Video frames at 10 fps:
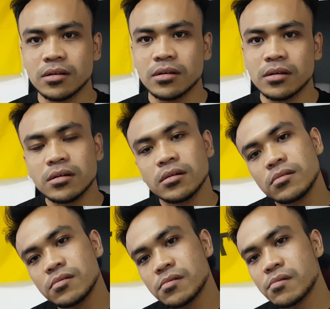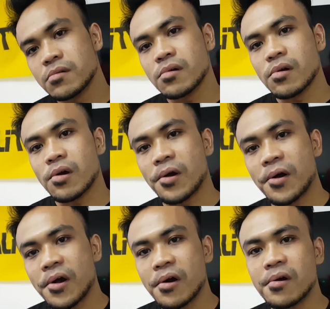7 plus 7 plus tu
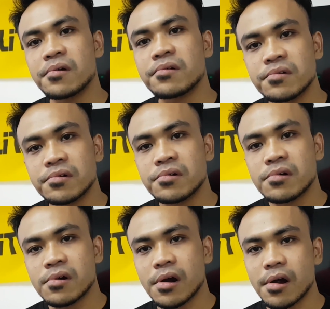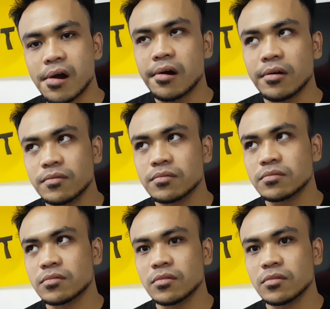256 5K.